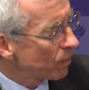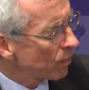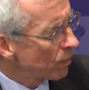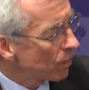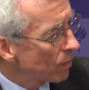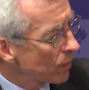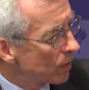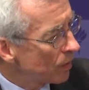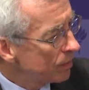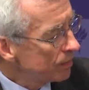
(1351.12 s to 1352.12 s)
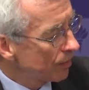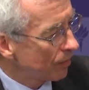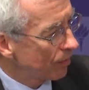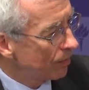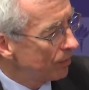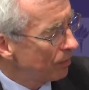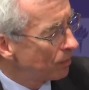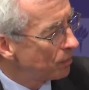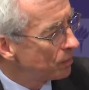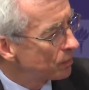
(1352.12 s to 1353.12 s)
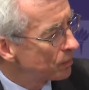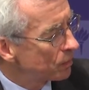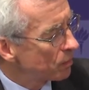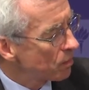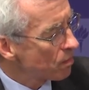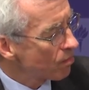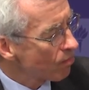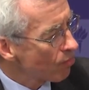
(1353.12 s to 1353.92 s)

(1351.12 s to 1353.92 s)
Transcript: The next question is, do you solve